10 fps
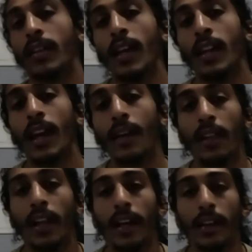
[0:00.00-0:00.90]
they have a
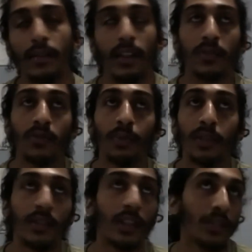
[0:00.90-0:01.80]
lot of like
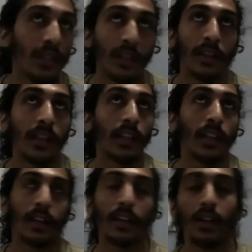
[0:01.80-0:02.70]
superstition, like a
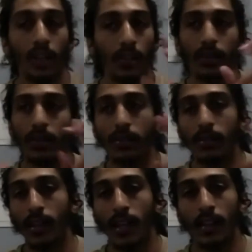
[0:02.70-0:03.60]
lot of curses
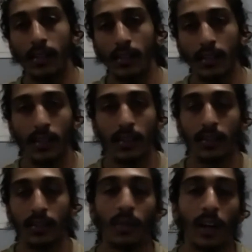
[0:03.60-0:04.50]
on the island because
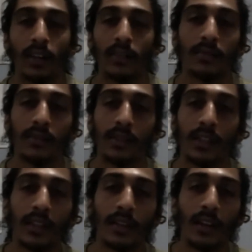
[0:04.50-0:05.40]
the whole island was
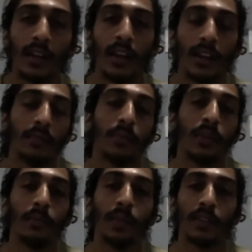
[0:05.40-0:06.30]
like like a pretty
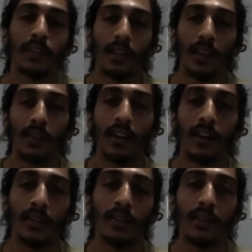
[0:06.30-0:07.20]
big slave
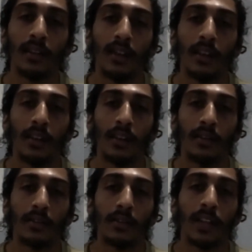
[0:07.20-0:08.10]
island.
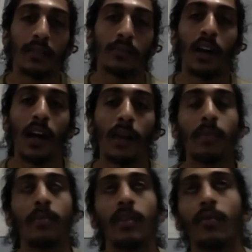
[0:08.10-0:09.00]
So that's
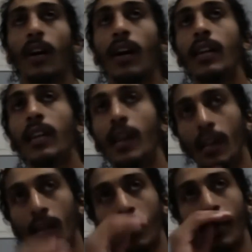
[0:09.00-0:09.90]
probably why
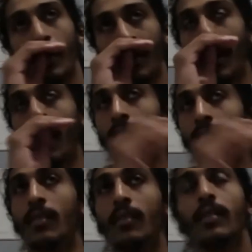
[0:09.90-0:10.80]
that why
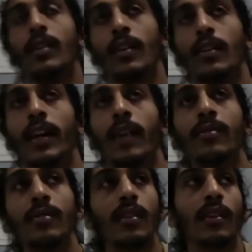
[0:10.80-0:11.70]
uh, that
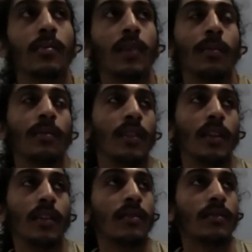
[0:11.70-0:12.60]
was a thing. Probably
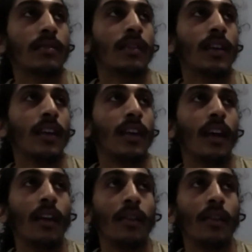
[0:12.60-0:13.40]
like I don't know. There